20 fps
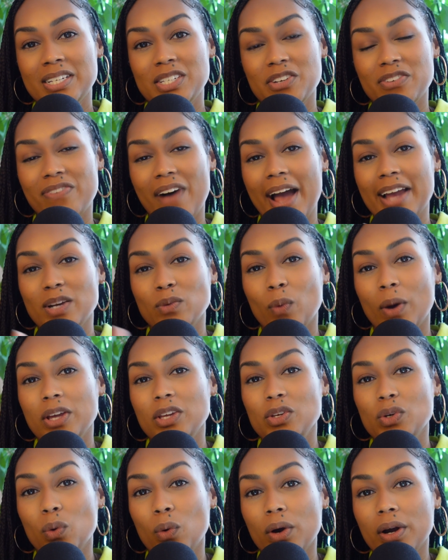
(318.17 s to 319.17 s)
define what
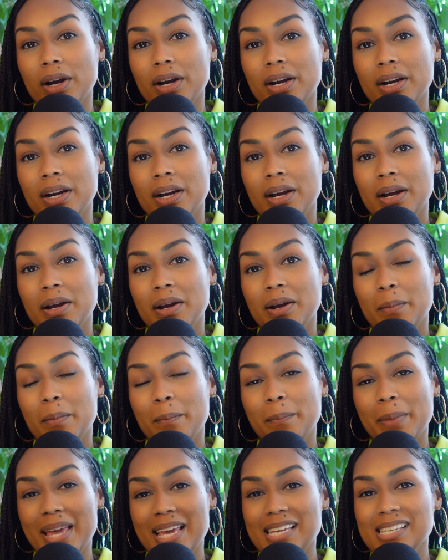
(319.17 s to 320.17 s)
your
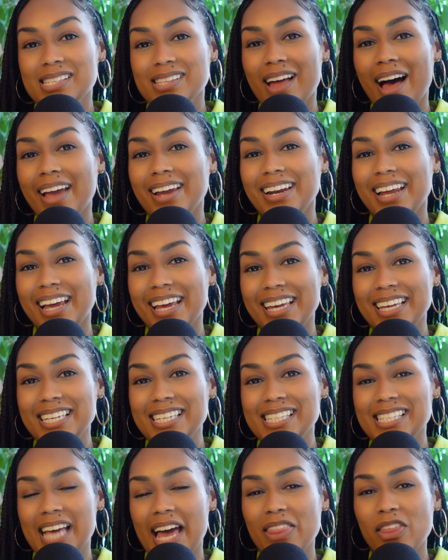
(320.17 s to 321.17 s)
baseline is.